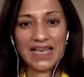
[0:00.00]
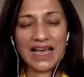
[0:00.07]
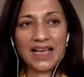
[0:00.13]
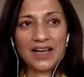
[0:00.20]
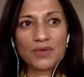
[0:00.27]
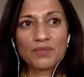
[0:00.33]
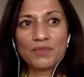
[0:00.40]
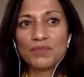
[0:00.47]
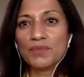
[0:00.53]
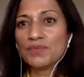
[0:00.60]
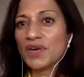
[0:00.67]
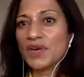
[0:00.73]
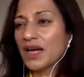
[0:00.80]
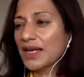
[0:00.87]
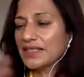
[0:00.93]

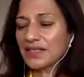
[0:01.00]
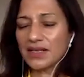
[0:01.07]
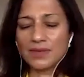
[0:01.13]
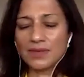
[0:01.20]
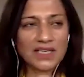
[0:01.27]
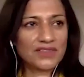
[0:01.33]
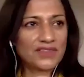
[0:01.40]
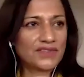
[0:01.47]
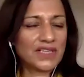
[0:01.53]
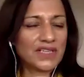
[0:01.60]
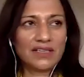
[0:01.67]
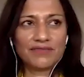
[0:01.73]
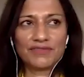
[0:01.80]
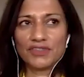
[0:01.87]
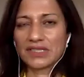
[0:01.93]
And 9 times out of
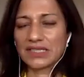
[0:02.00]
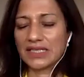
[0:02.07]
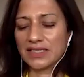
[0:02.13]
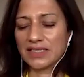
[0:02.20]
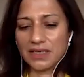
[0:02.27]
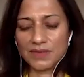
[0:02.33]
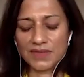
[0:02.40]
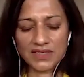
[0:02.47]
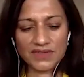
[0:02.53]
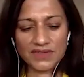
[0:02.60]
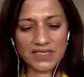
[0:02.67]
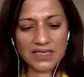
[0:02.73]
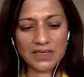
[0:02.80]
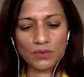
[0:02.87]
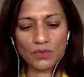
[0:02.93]
10, if not 10 times out of
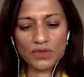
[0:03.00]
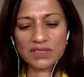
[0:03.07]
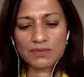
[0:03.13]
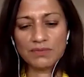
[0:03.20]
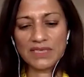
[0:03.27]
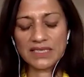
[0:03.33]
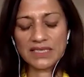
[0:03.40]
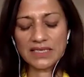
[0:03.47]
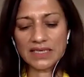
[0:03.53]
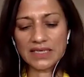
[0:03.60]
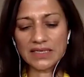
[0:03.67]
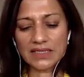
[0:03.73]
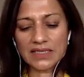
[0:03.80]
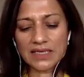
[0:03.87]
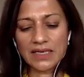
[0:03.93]
10, what's missing
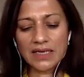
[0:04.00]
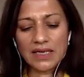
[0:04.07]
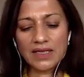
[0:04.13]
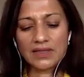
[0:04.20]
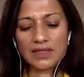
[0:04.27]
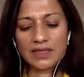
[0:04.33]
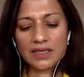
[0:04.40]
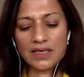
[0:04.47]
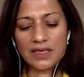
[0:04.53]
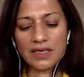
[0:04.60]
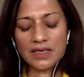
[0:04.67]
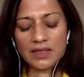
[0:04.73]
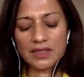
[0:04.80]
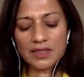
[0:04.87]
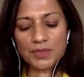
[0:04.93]
is
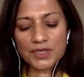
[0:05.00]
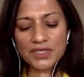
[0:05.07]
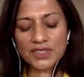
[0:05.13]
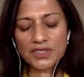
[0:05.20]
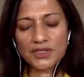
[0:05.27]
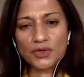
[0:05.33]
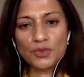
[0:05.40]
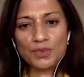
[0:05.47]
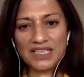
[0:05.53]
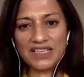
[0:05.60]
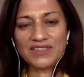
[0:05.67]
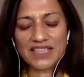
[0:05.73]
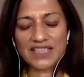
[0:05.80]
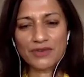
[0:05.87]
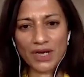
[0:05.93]
the person who
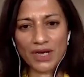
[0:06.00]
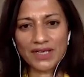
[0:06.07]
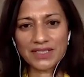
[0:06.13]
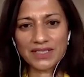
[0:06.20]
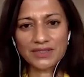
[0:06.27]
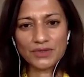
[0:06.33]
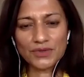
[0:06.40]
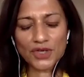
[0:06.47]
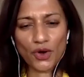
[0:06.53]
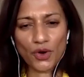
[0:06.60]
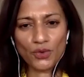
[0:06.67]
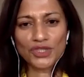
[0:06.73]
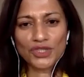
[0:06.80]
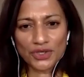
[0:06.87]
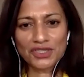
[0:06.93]
believes they're right, who's
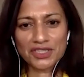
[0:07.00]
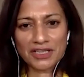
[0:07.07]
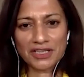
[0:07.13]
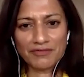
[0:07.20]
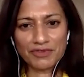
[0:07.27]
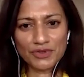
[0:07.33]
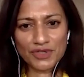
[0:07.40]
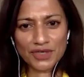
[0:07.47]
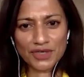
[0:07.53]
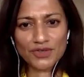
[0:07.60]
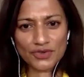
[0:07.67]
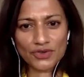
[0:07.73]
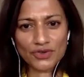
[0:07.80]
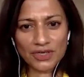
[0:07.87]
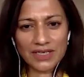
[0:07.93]
holding on to that view so
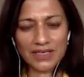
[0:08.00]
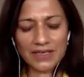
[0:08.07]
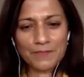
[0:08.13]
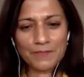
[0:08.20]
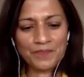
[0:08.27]
strongly,